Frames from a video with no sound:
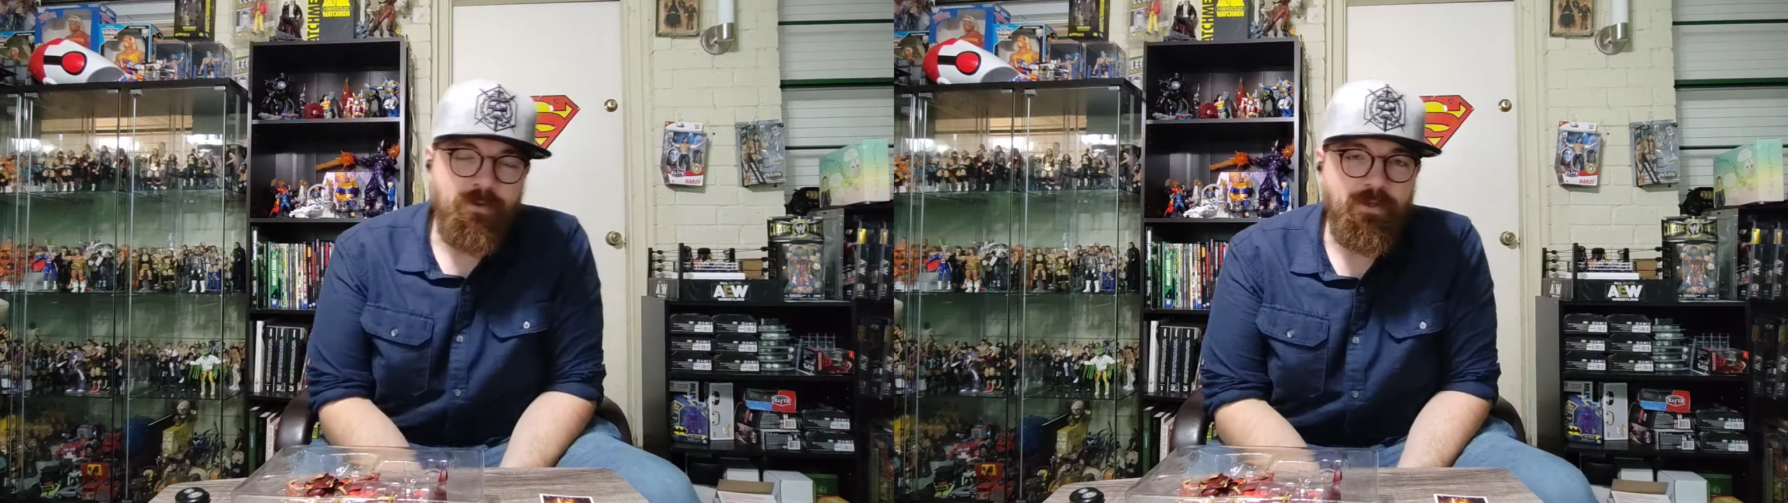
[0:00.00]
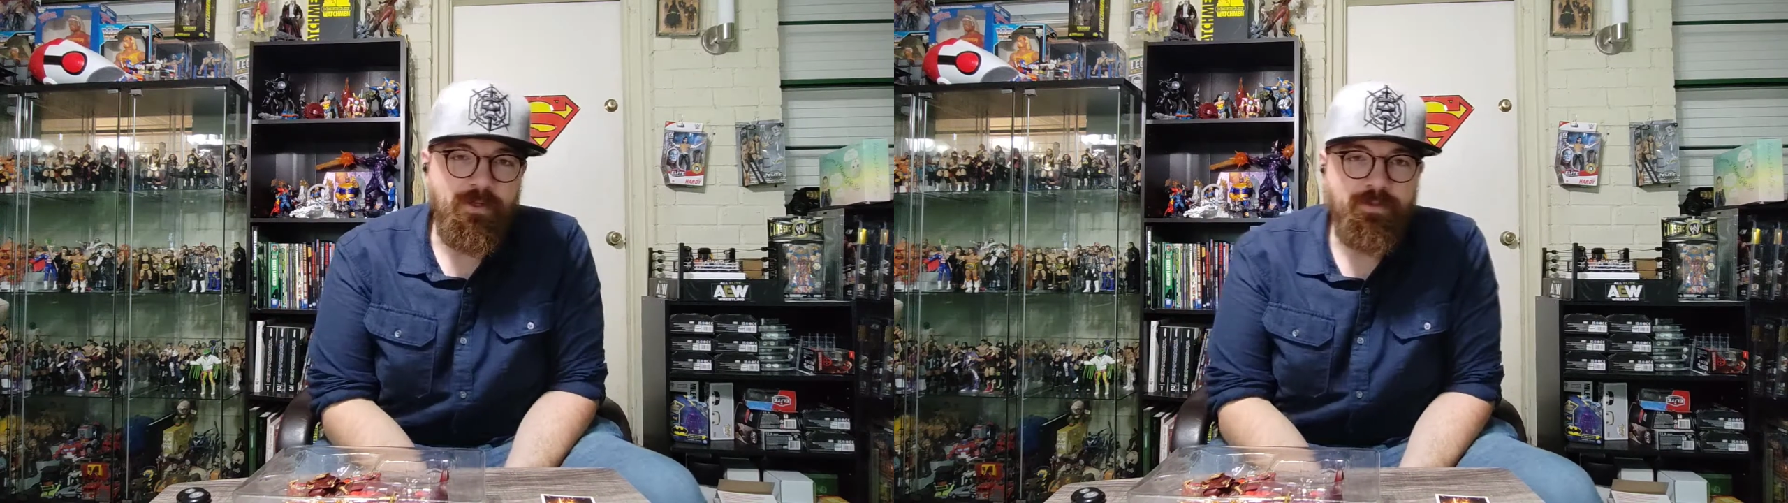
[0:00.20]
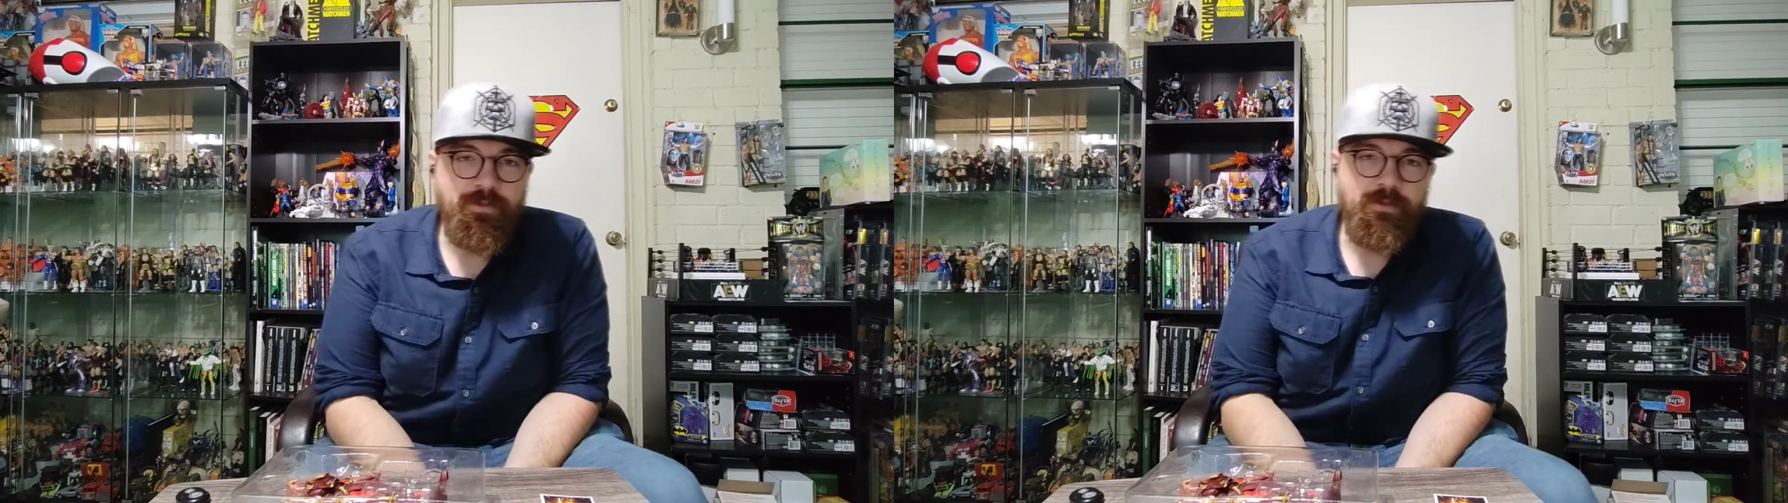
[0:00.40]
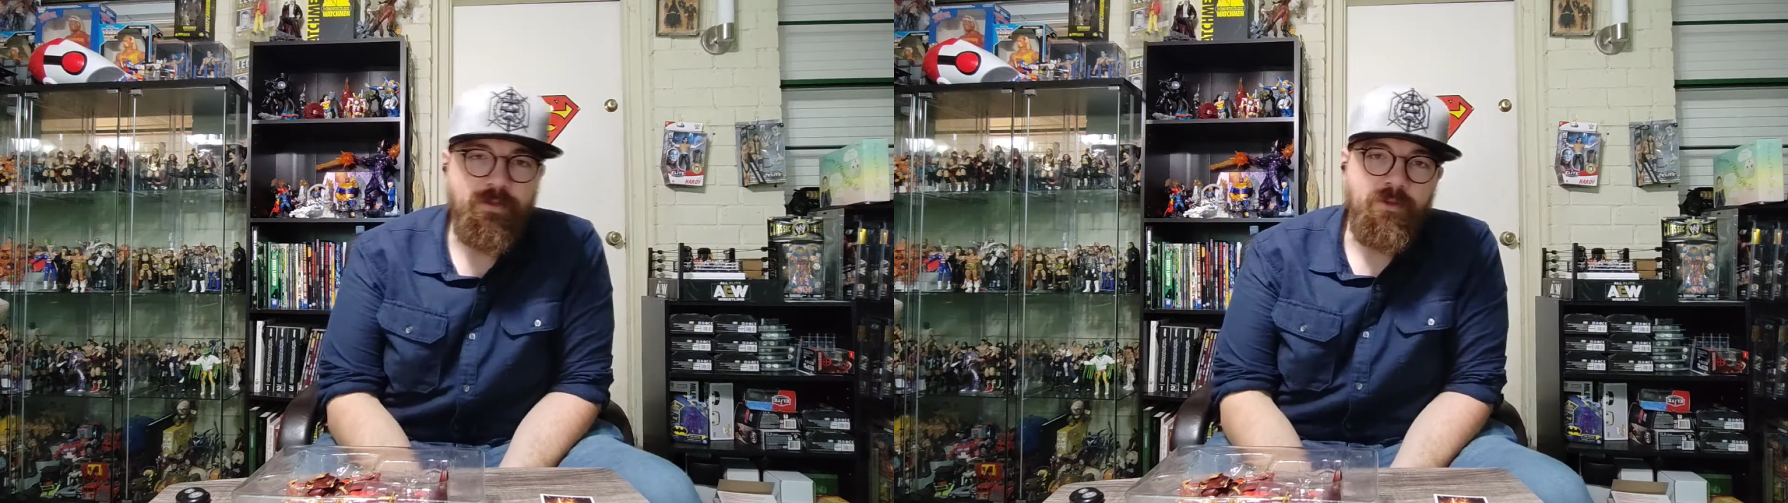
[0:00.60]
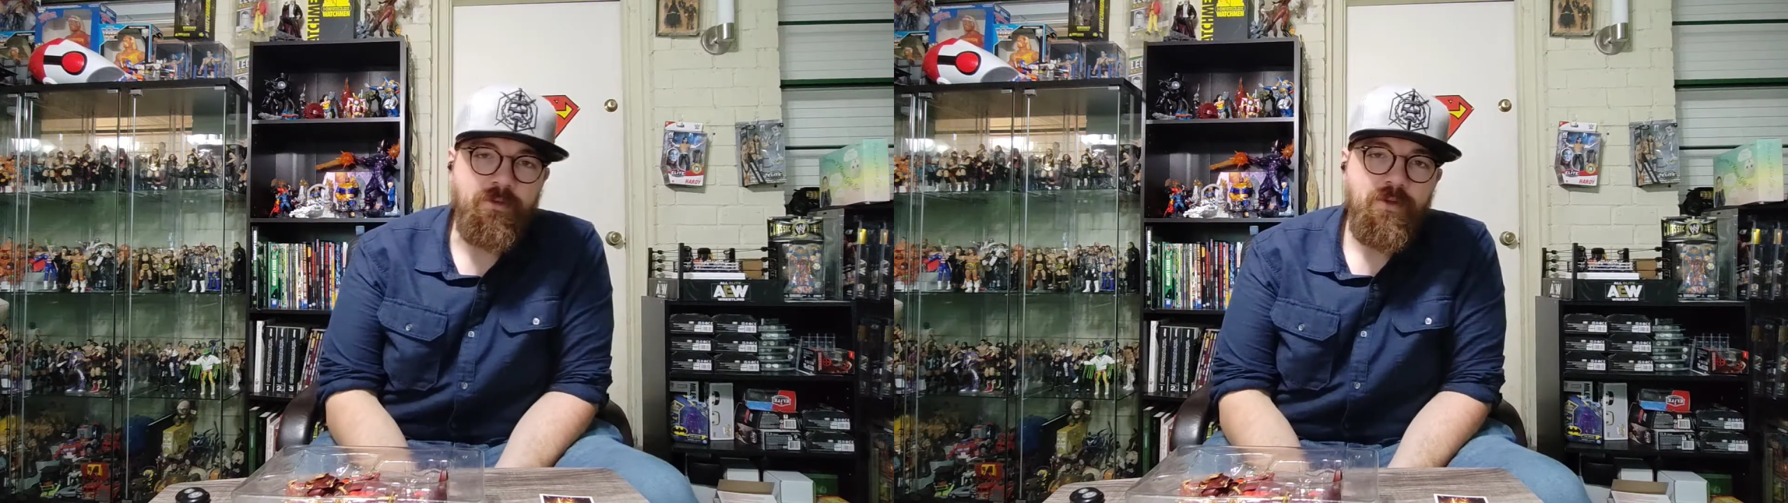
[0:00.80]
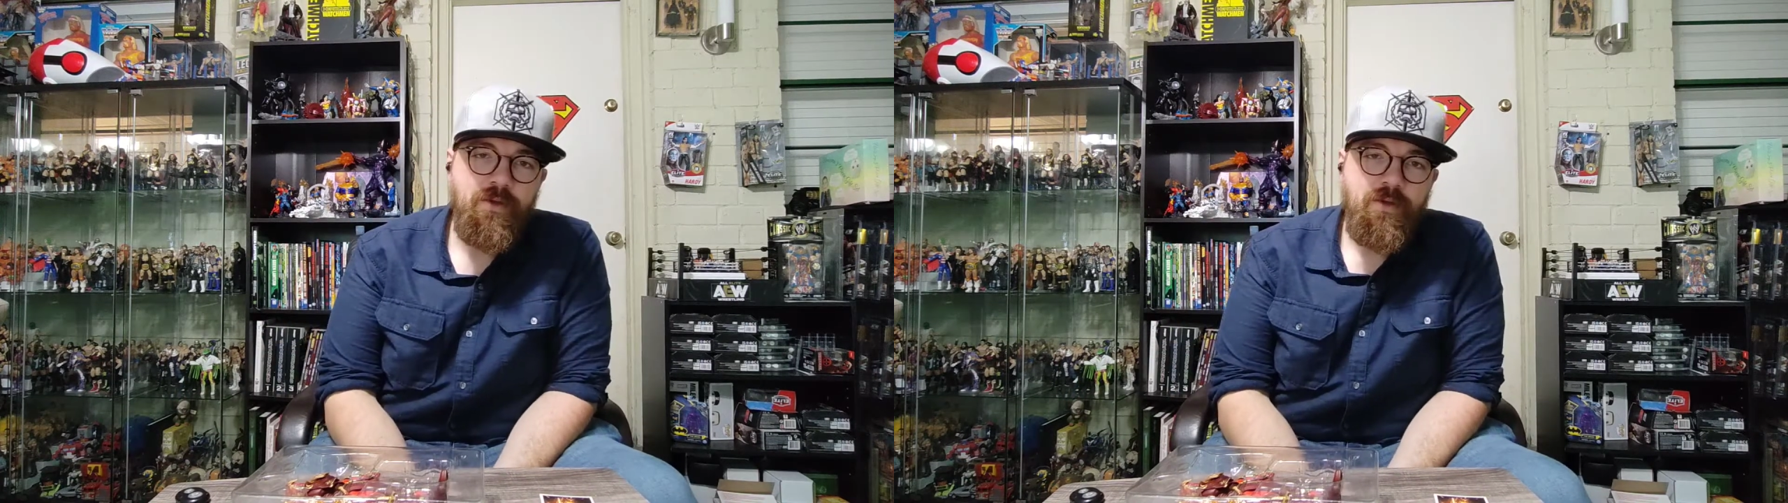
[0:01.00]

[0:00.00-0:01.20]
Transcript: collector and